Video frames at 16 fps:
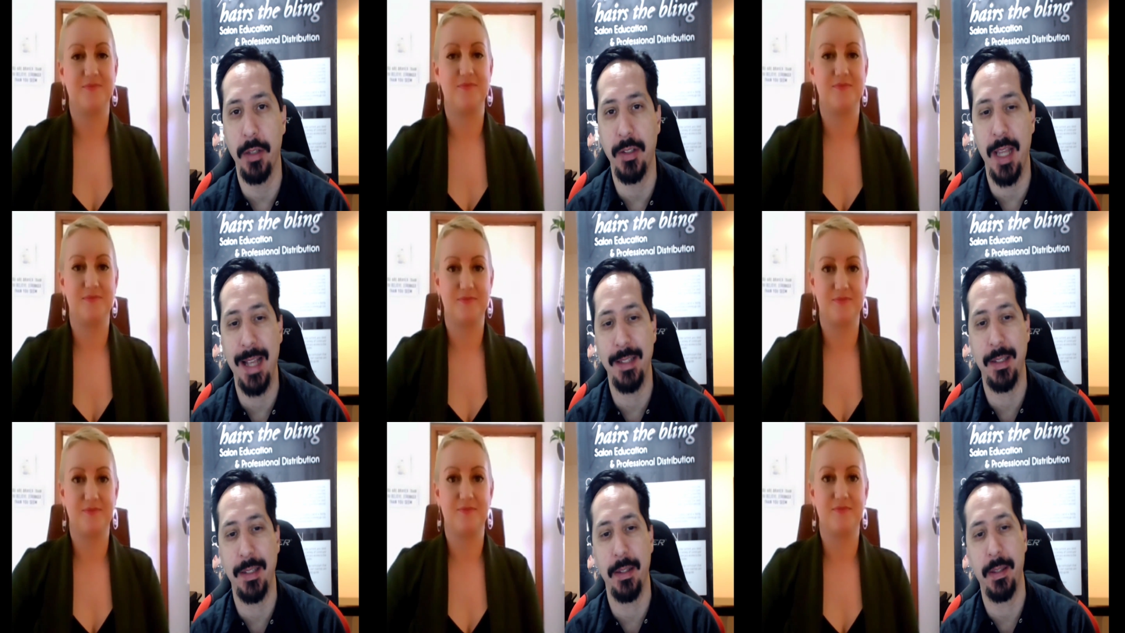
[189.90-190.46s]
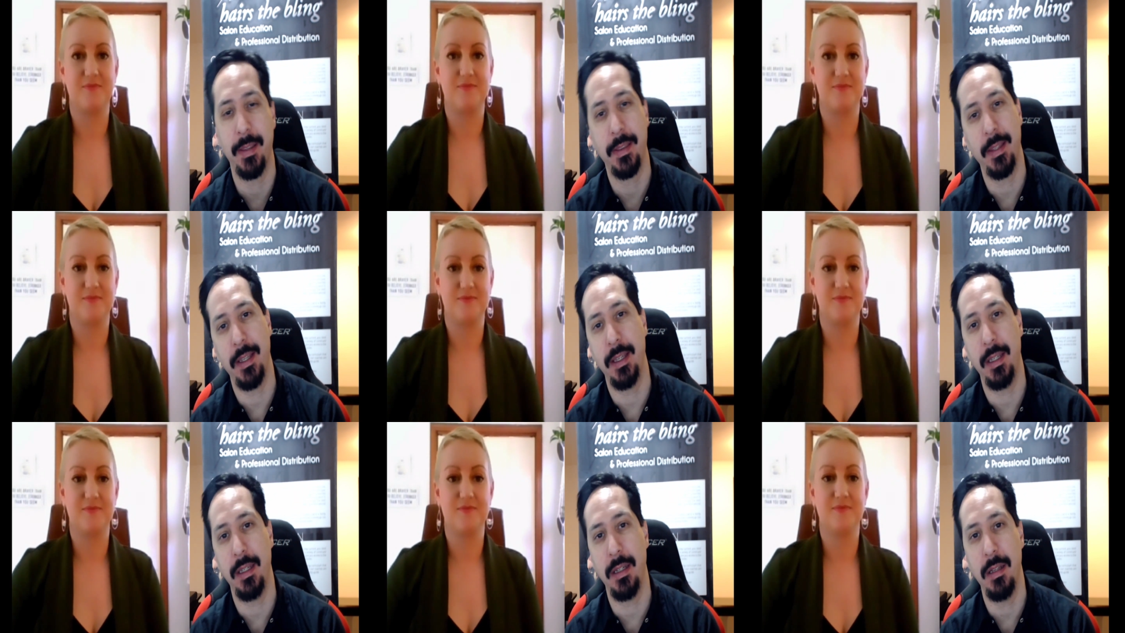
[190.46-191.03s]
Speaker 1: as a
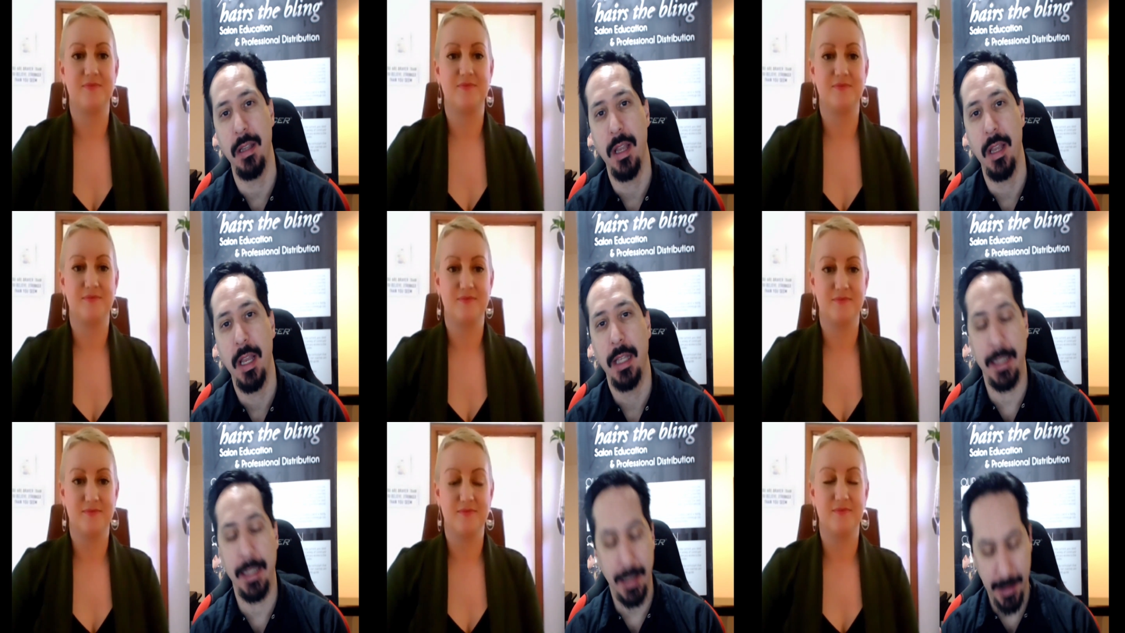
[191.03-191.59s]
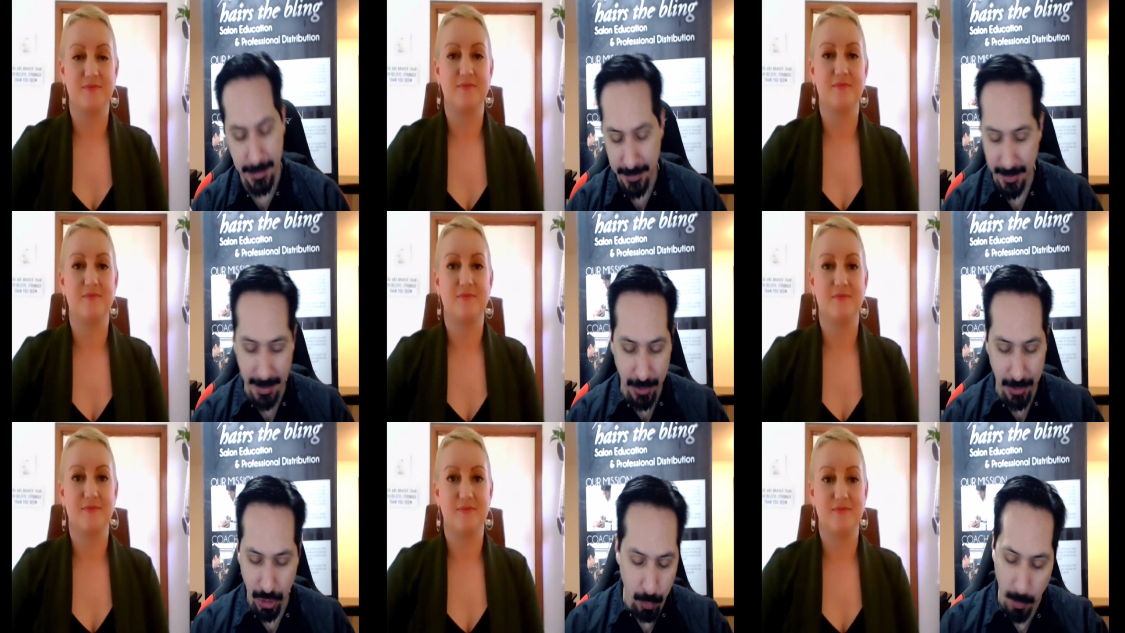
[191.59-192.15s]
thing. It's
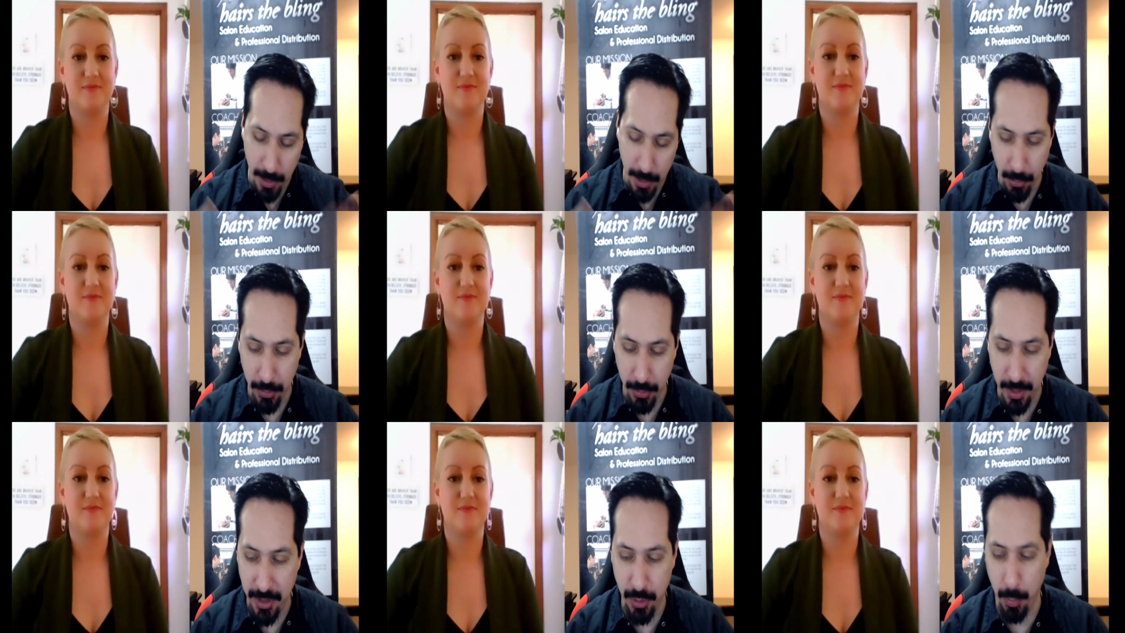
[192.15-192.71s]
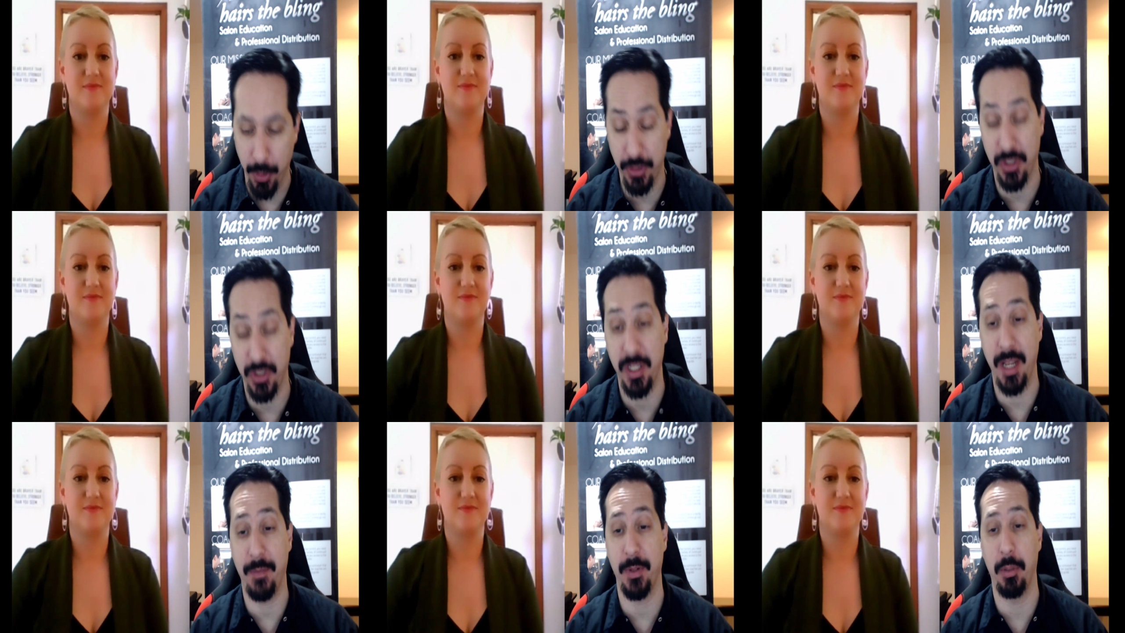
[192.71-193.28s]
it's just one of those things where it's
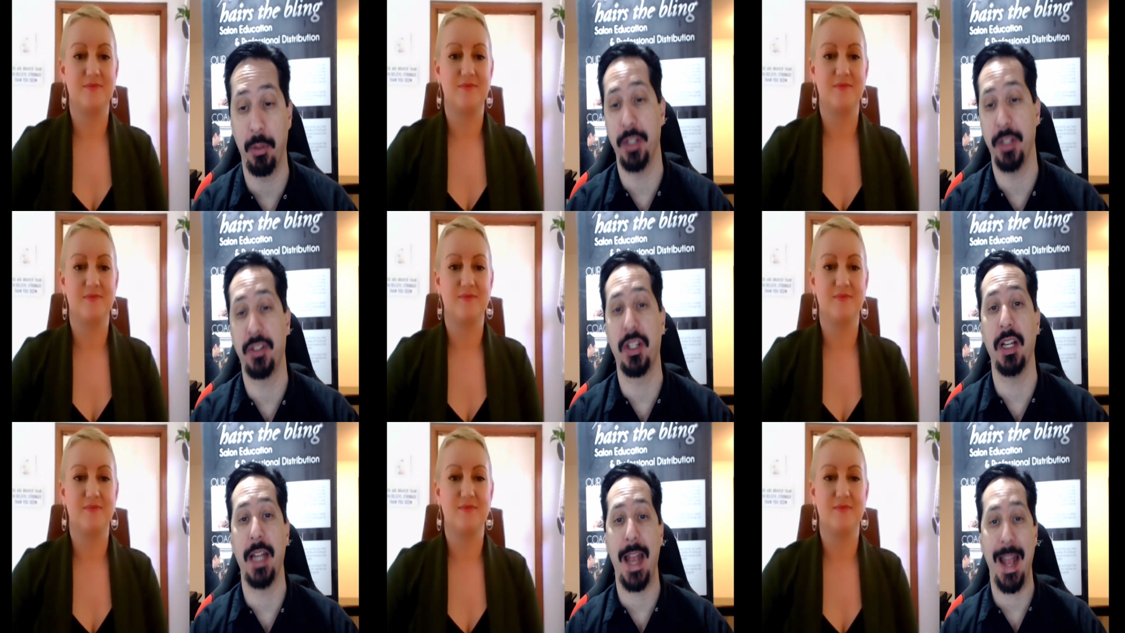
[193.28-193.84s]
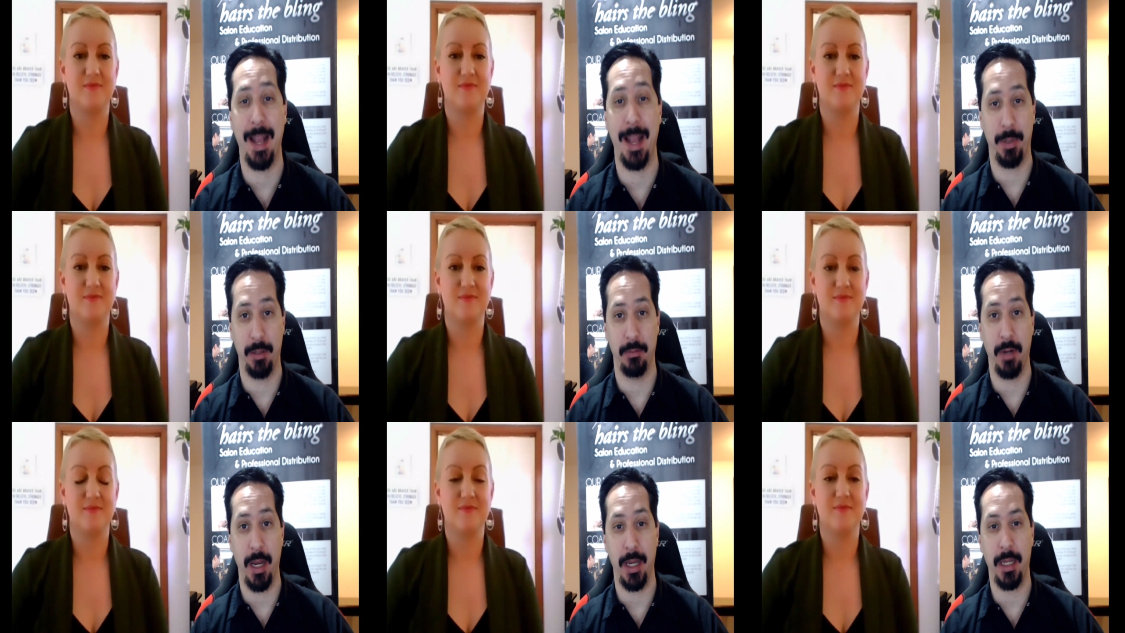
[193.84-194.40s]
inevitable, it's going to happen,
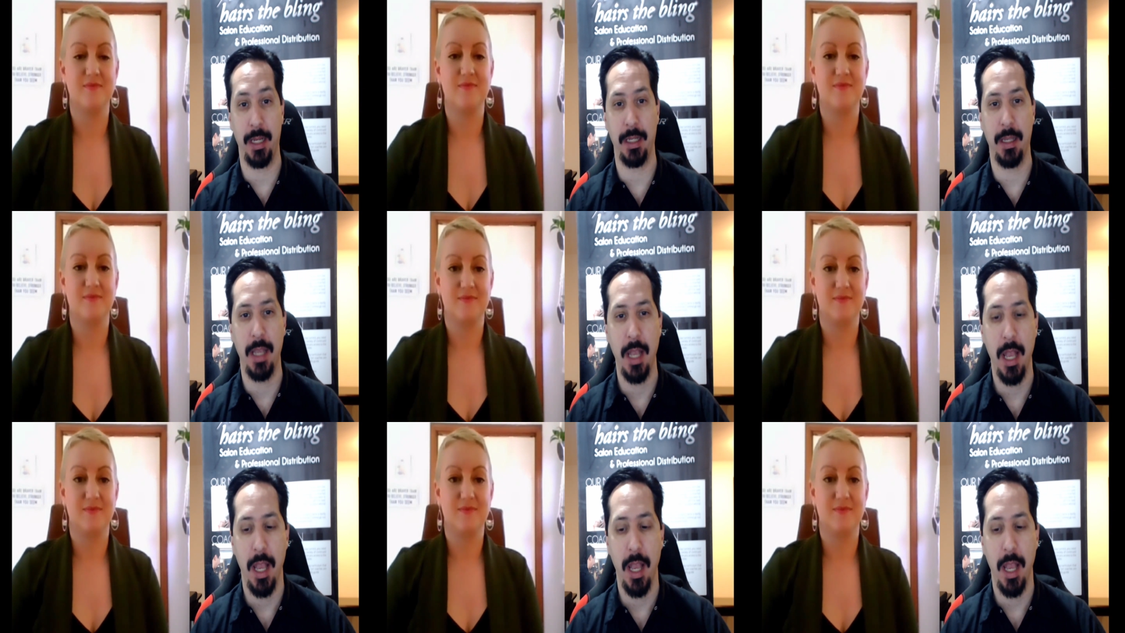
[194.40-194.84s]
right?